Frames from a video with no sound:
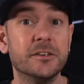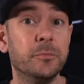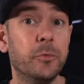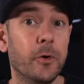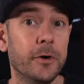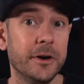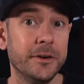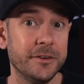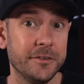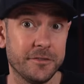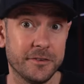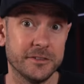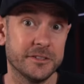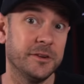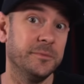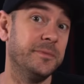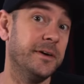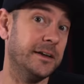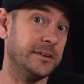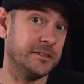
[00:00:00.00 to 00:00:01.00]
a point of difference
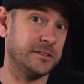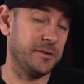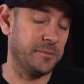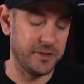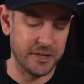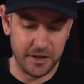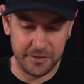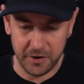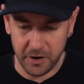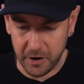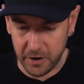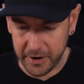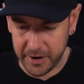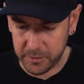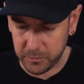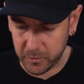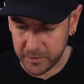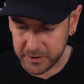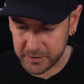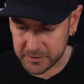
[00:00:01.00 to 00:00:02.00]
compared to some of the other
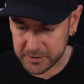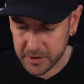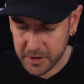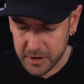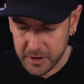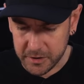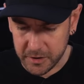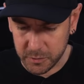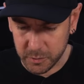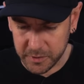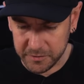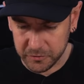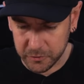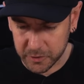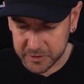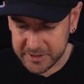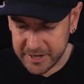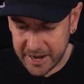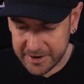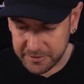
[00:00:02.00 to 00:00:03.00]
high-end wheels that we've
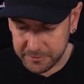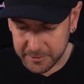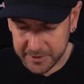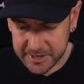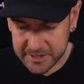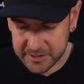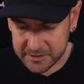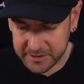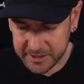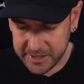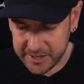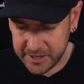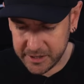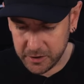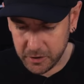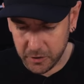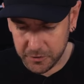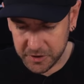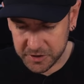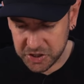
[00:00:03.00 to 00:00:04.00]
looked at recently
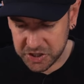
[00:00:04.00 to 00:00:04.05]
here on the